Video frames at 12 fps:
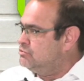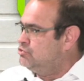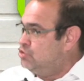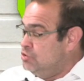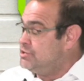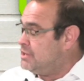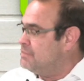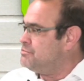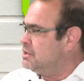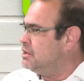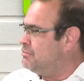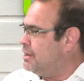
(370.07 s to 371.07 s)
do
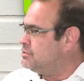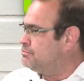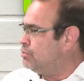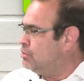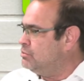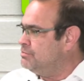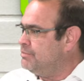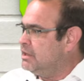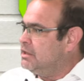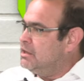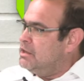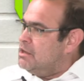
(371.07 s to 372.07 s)
something about the problem,
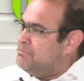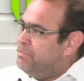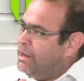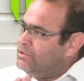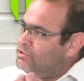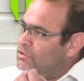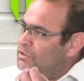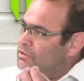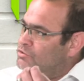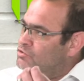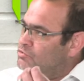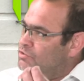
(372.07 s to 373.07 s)
but
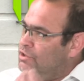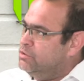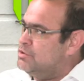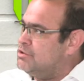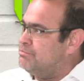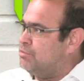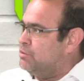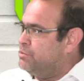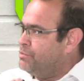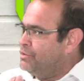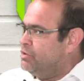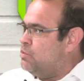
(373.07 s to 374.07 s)
to deal with the
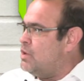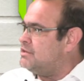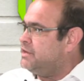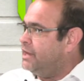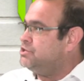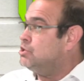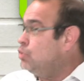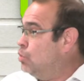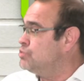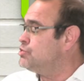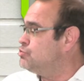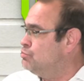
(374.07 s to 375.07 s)
problem in a way that actually
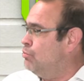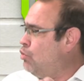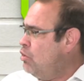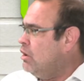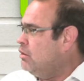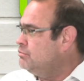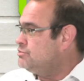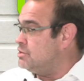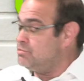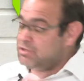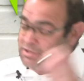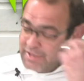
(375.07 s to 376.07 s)
causes more harm,
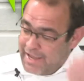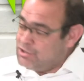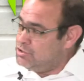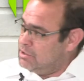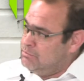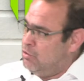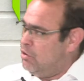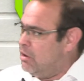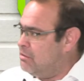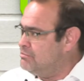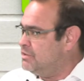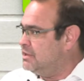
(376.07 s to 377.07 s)
substantially more
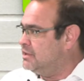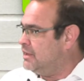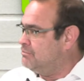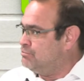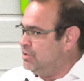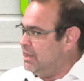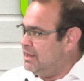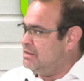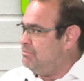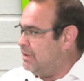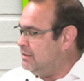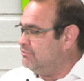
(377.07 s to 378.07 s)
harm than it can bring any
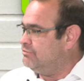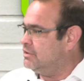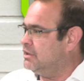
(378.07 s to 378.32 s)
benefit,